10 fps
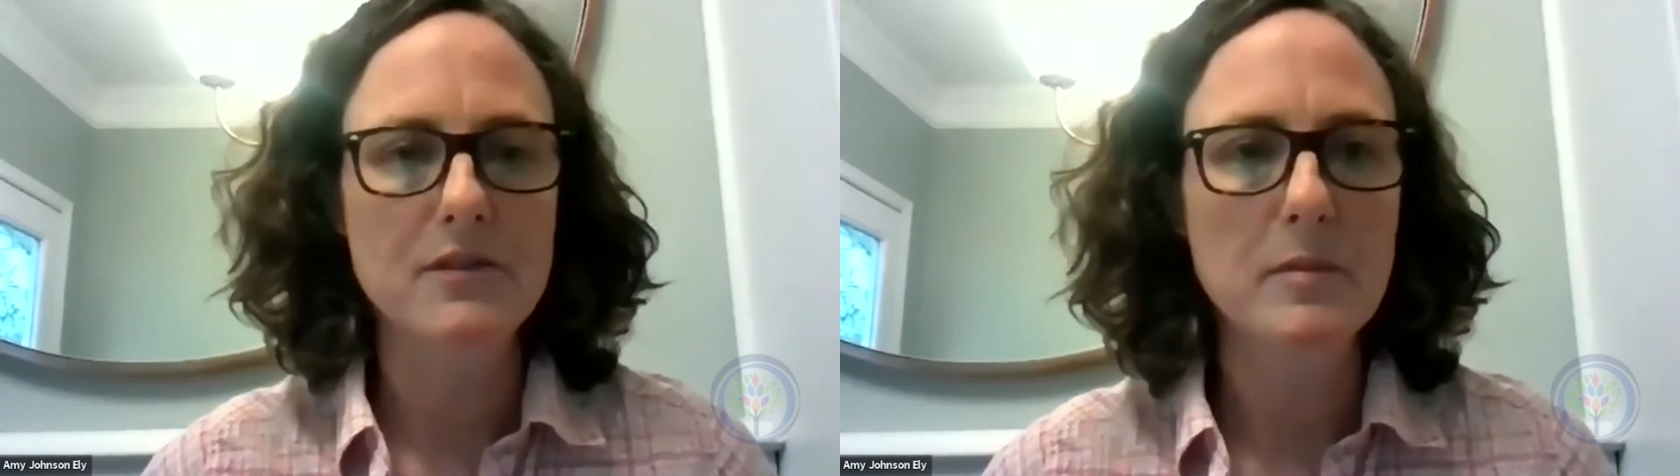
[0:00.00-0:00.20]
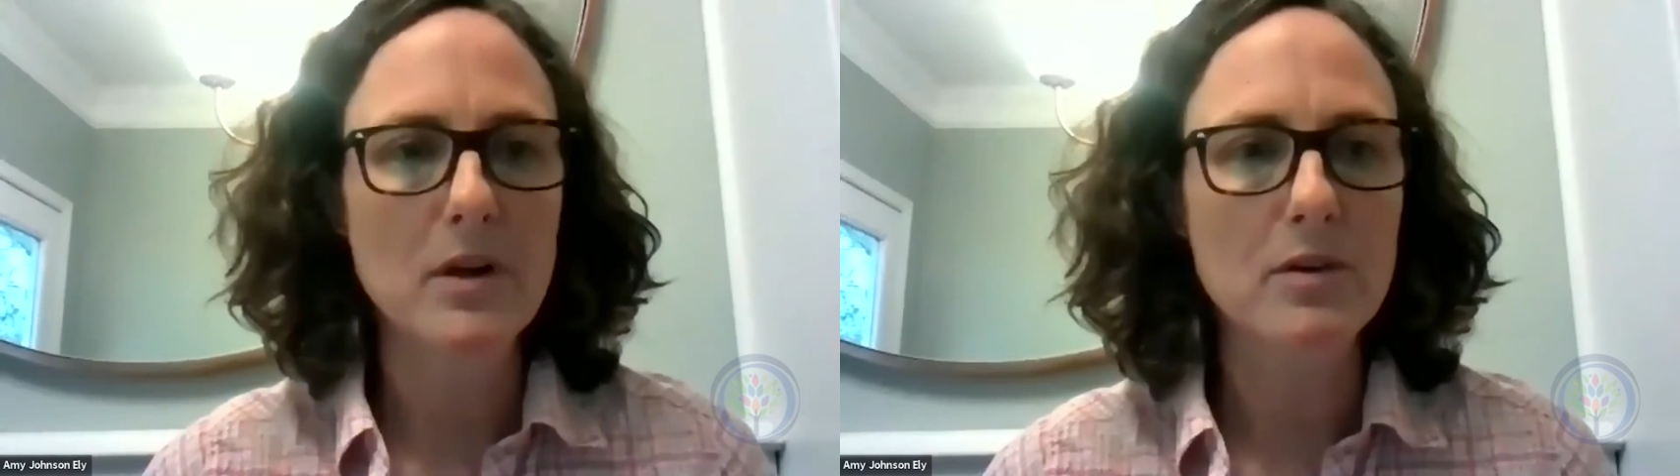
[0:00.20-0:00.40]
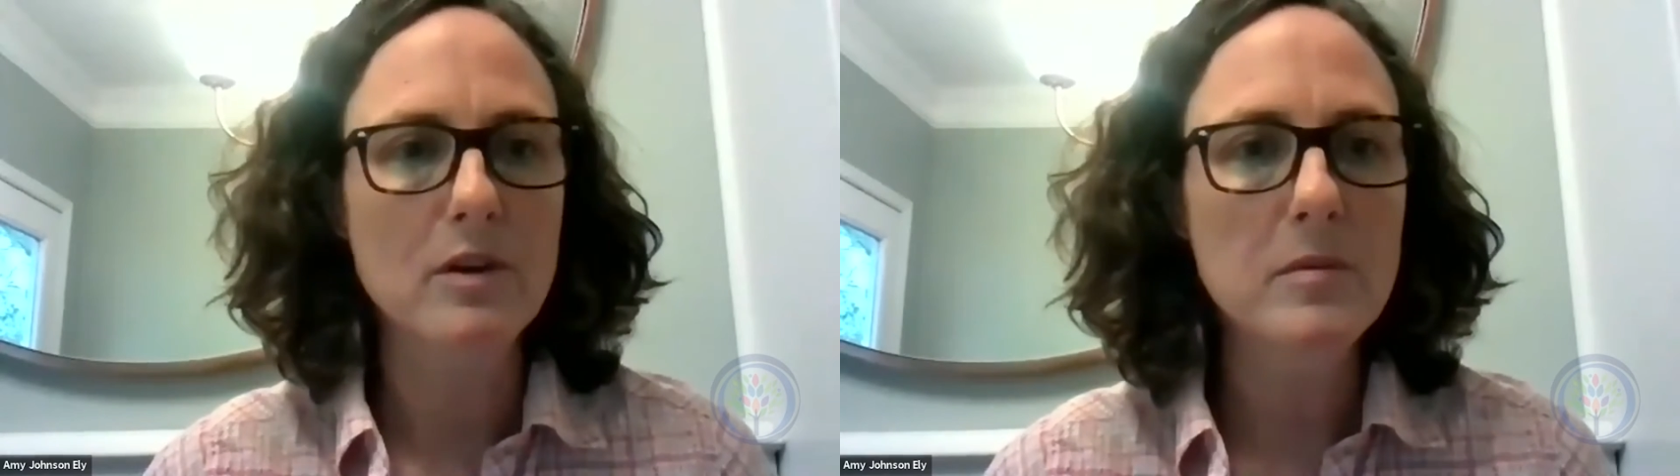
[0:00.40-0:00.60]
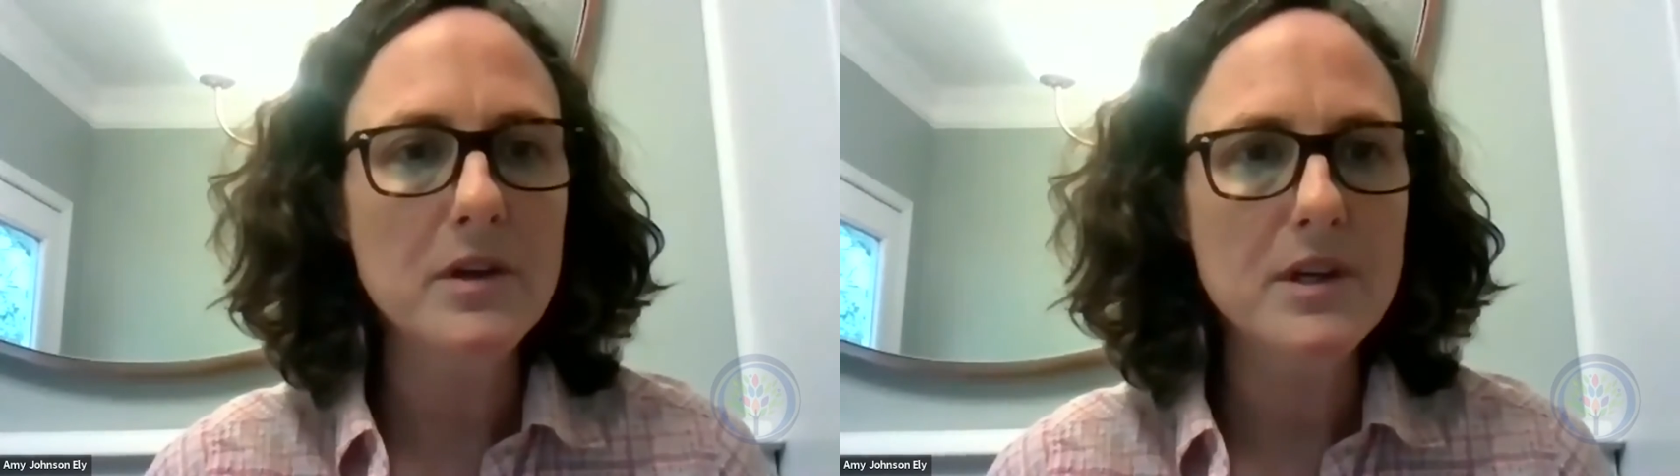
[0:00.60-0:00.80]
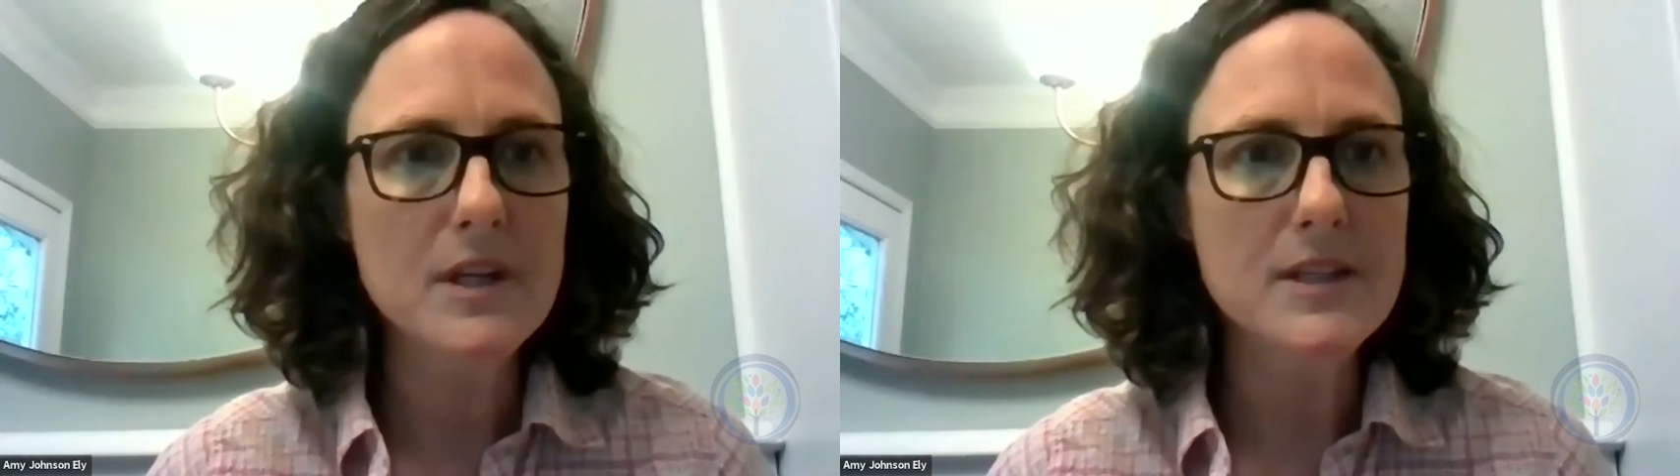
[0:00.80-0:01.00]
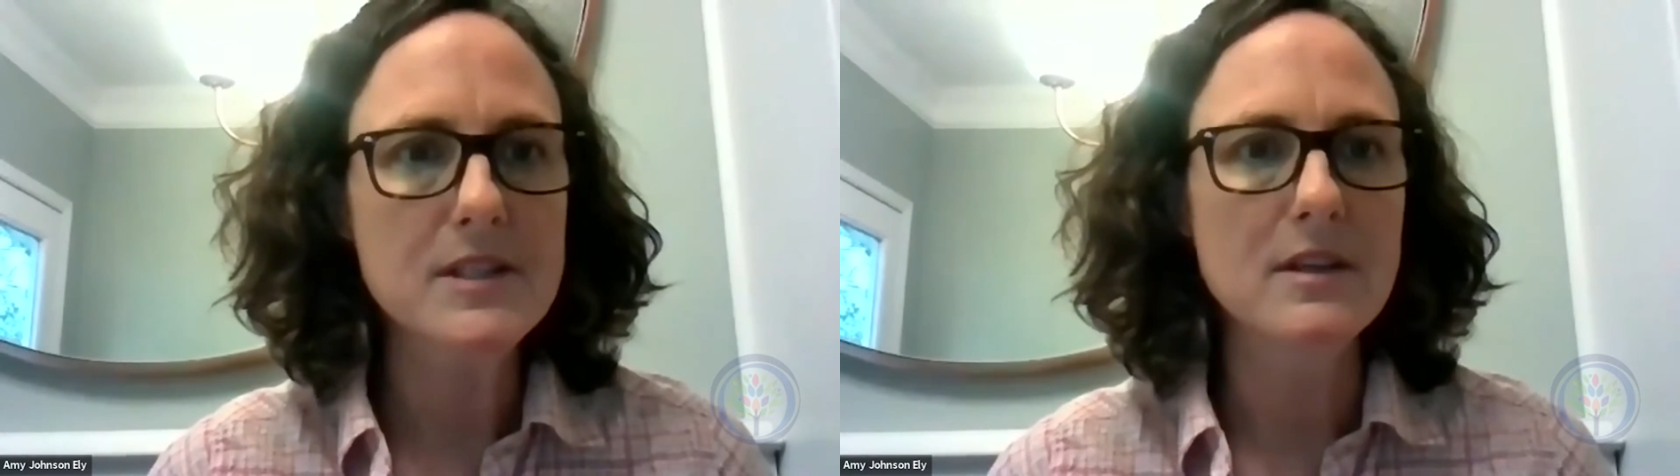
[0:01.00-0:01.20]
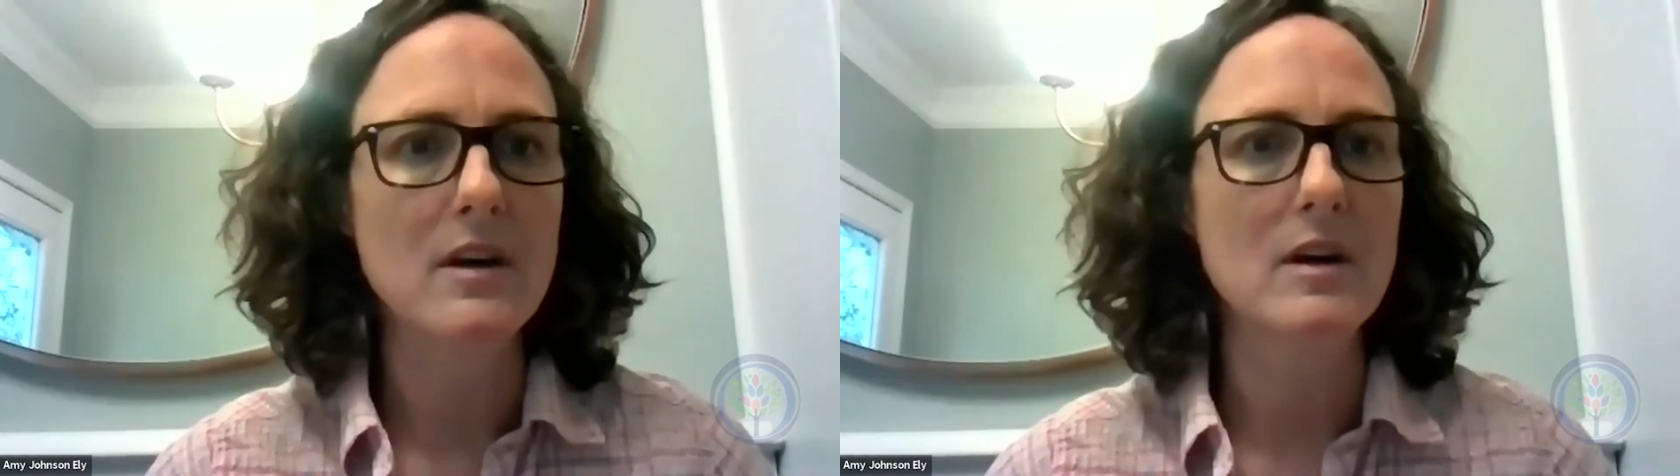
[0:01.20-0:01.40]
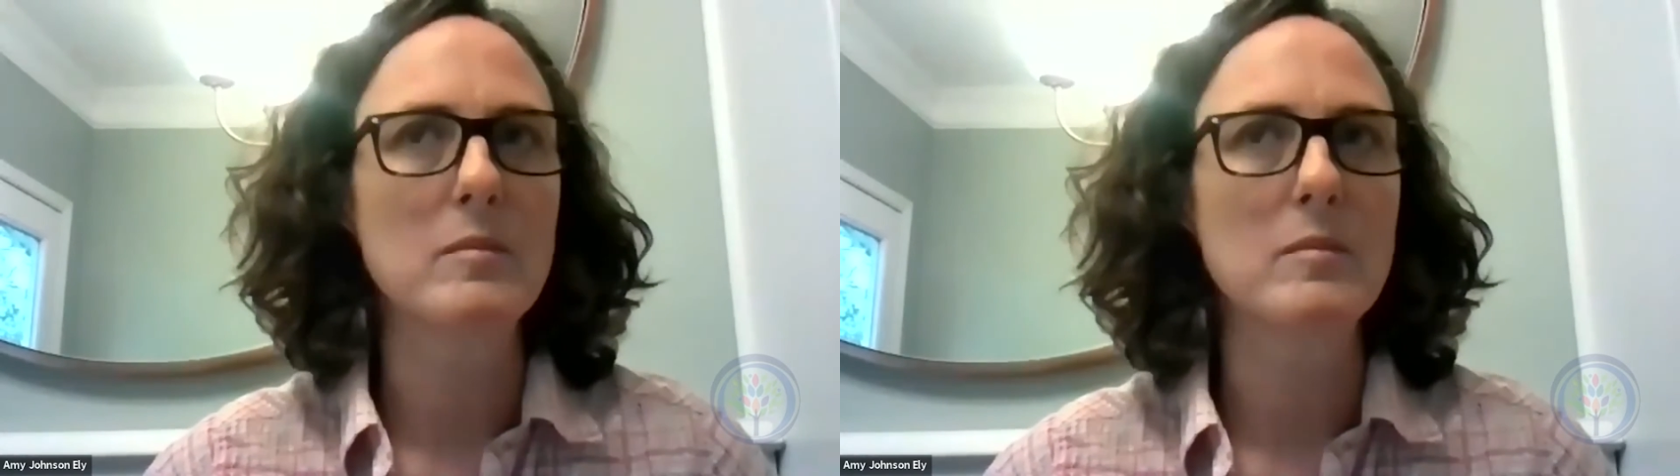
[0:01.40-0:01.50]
for Model Communities